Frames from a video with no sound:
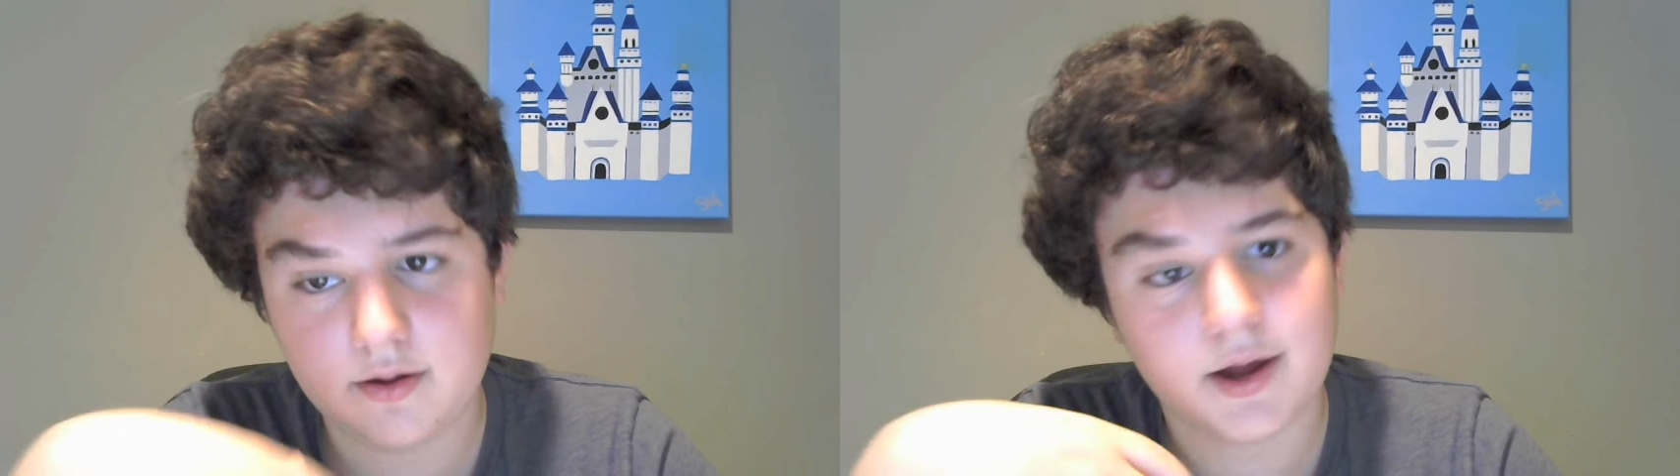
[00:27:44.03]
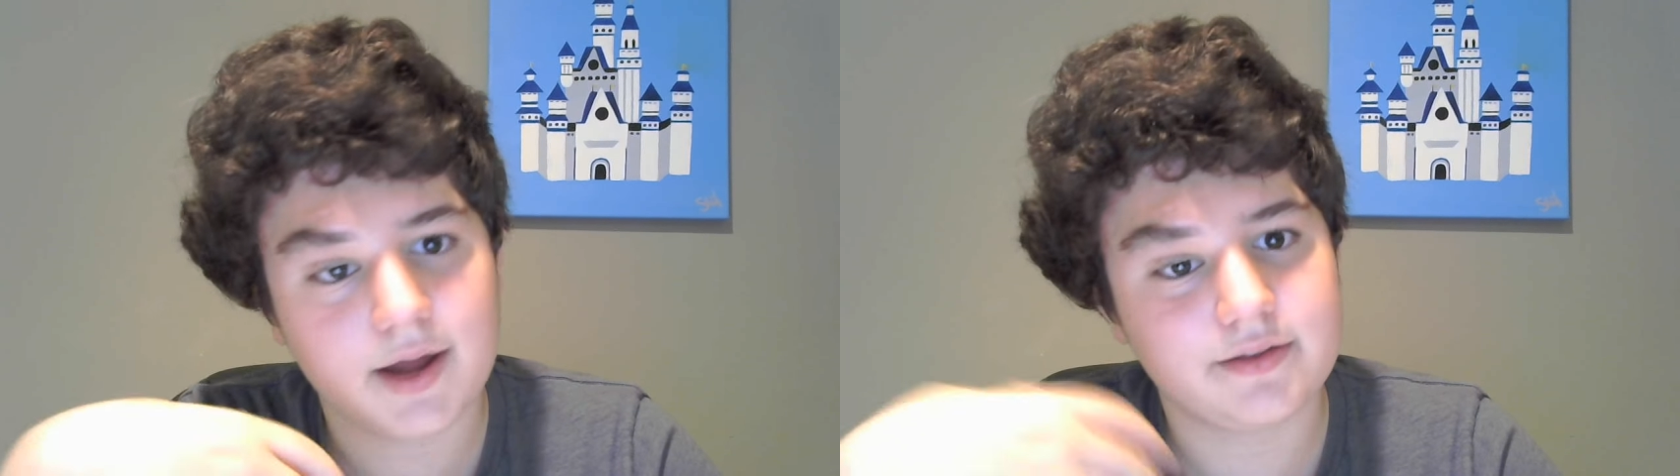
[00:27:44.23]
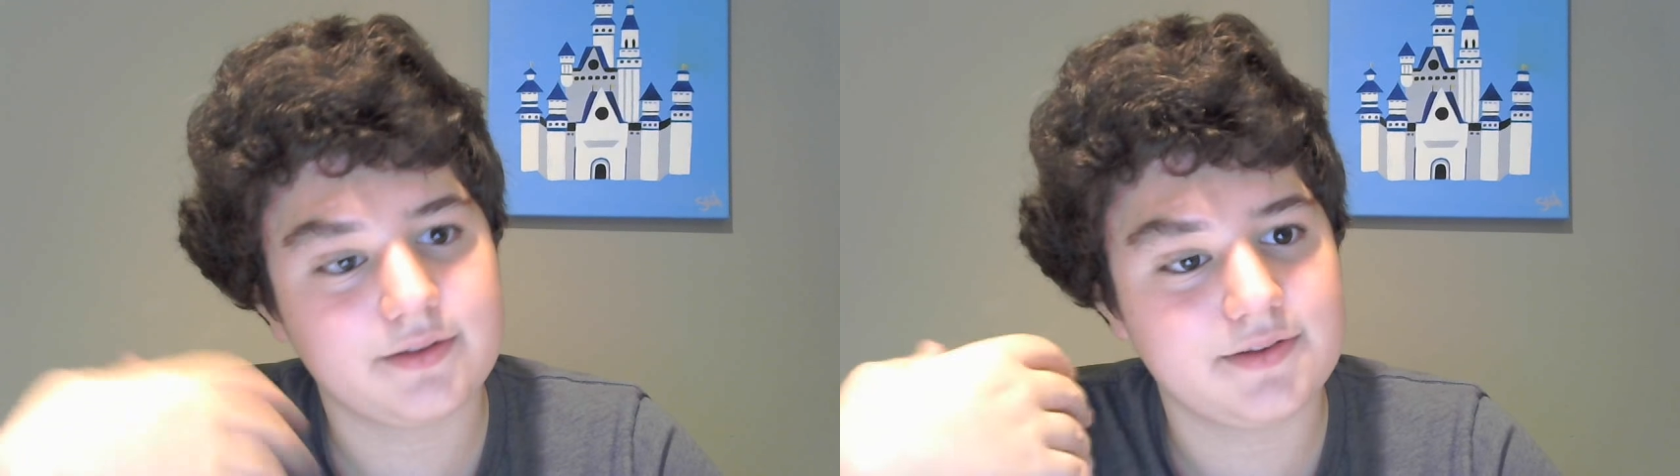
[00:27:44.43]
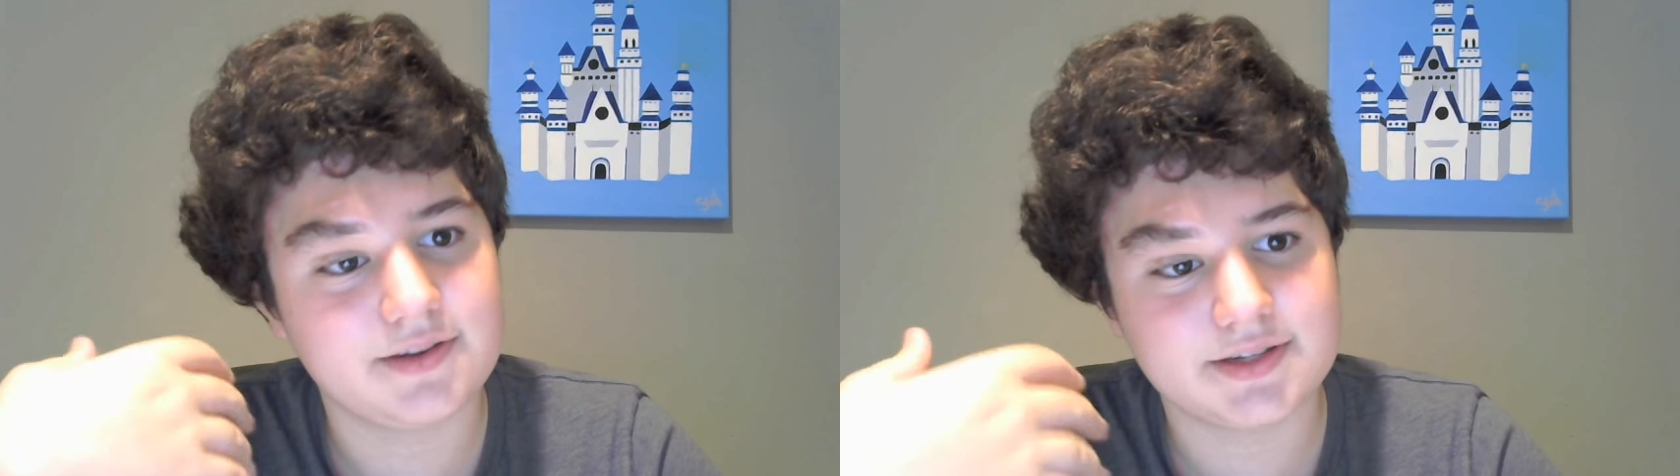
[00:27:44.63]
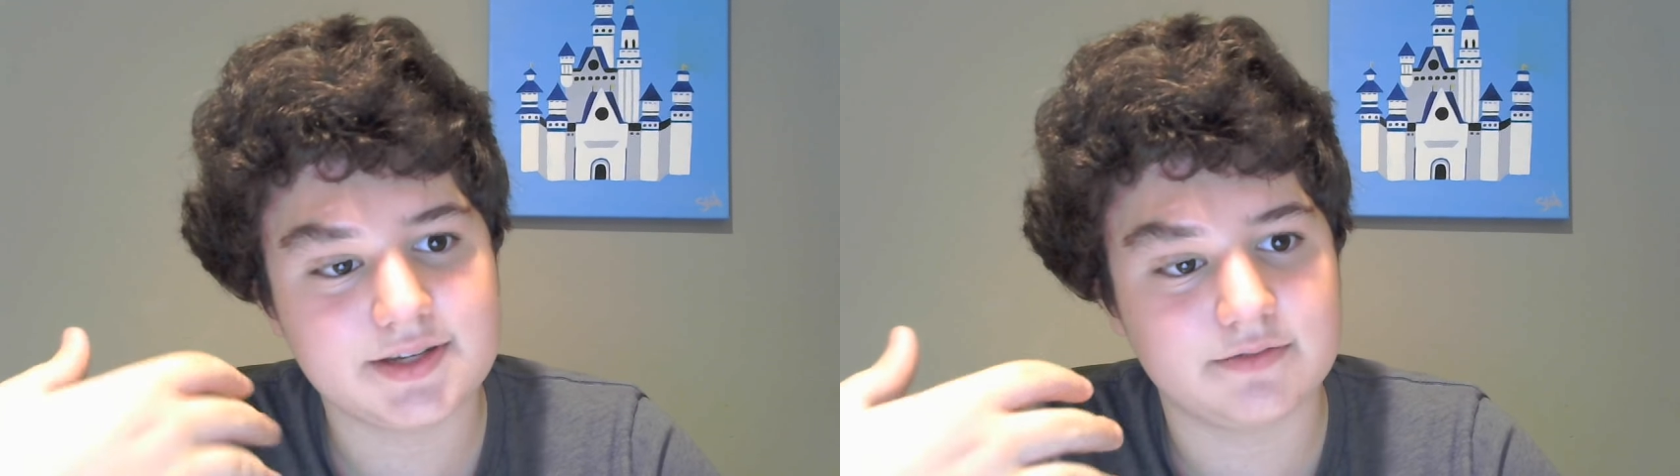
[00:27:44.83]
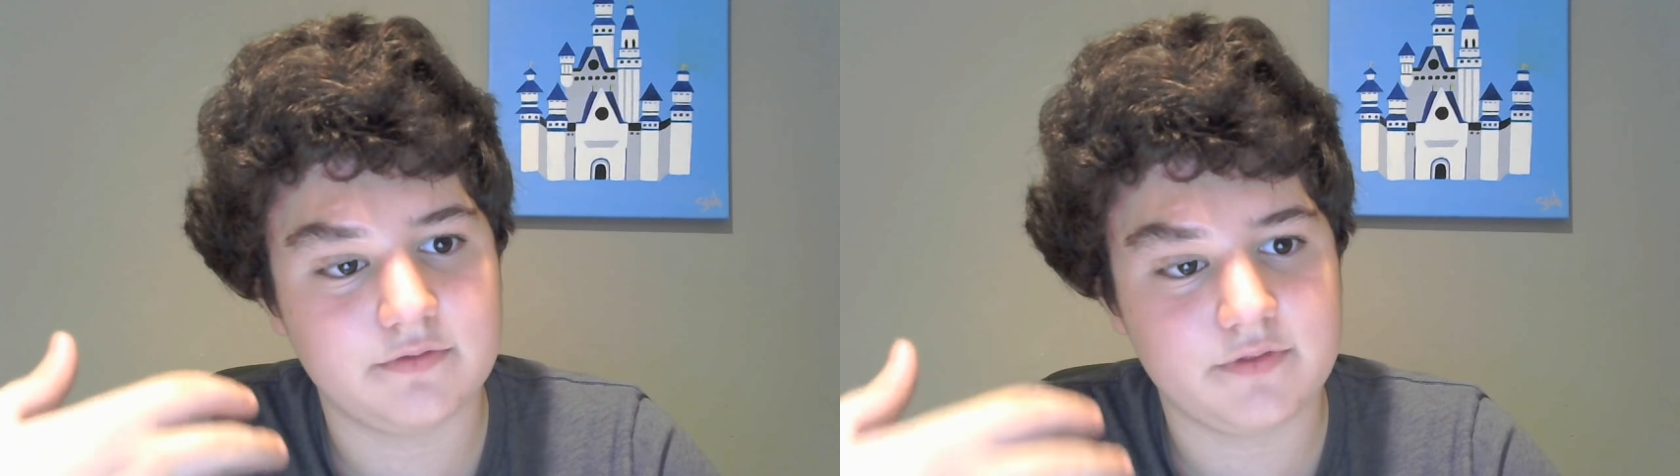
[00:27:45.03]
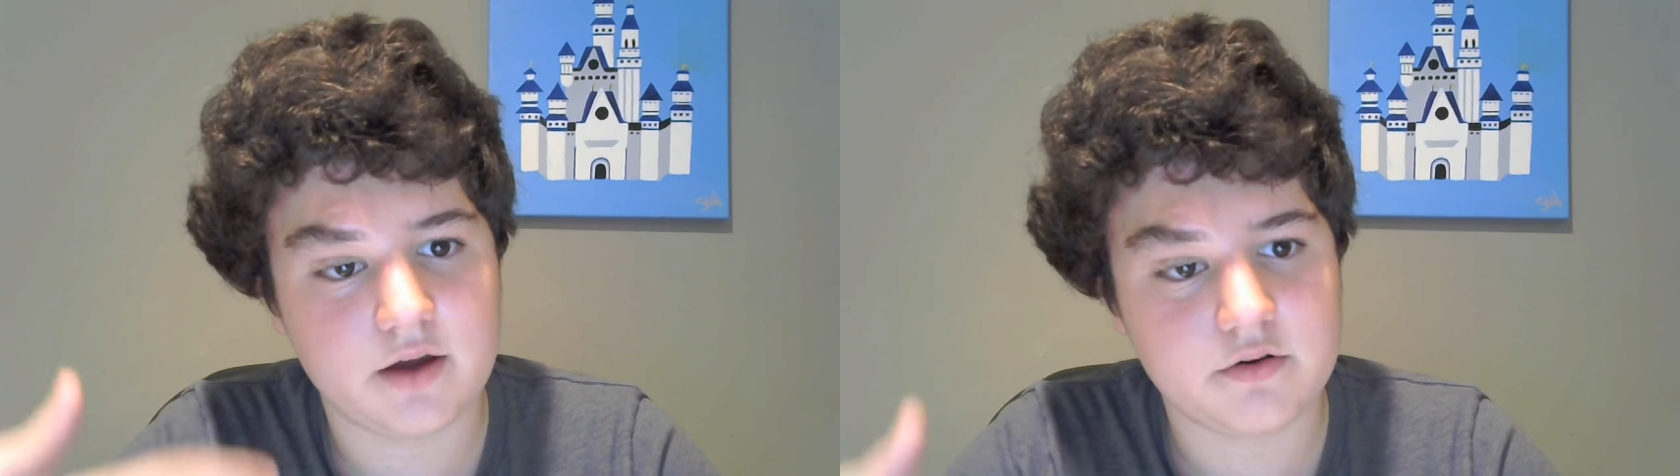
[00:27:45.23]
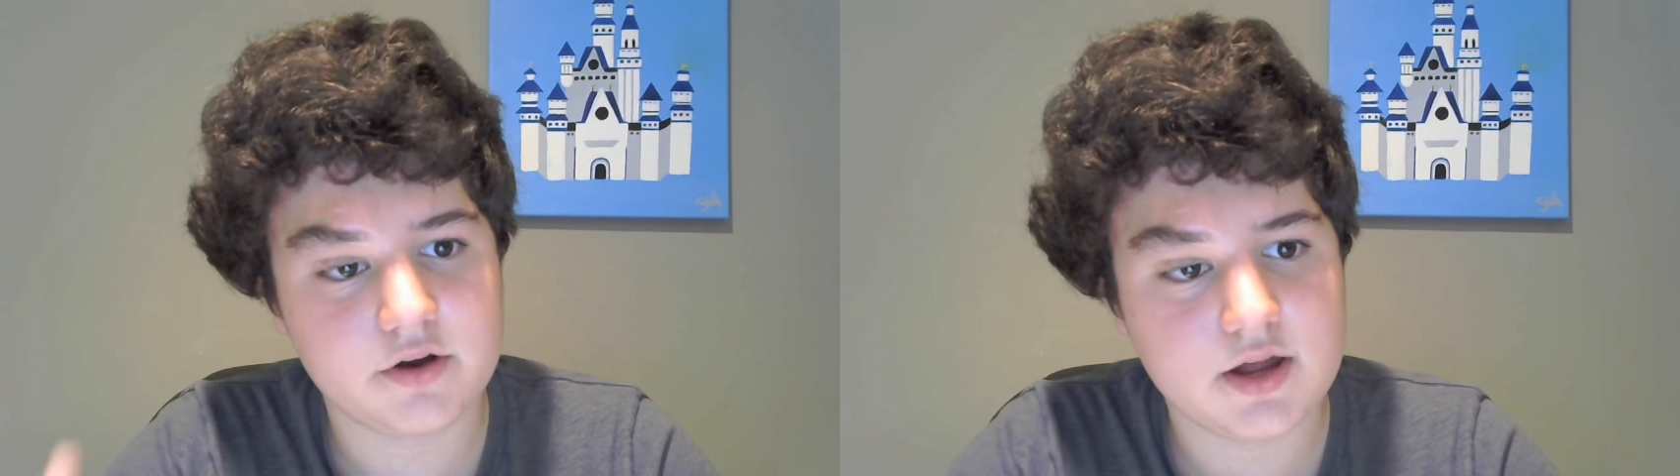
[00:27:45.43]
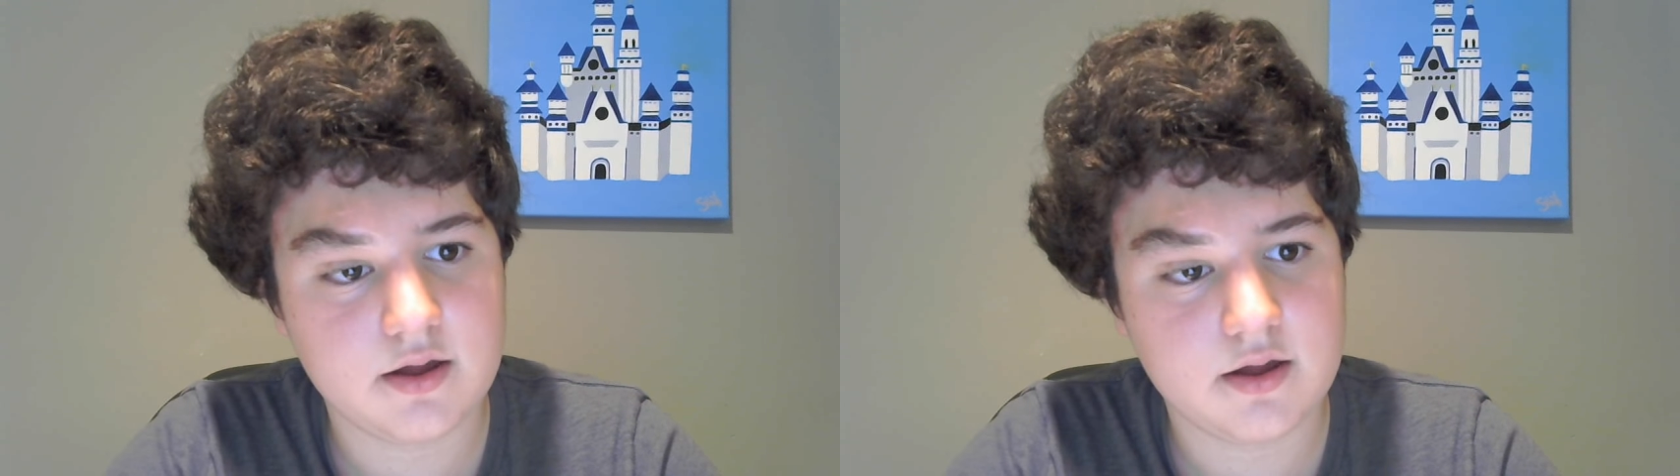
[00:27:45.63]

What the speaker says: I think Disney's very,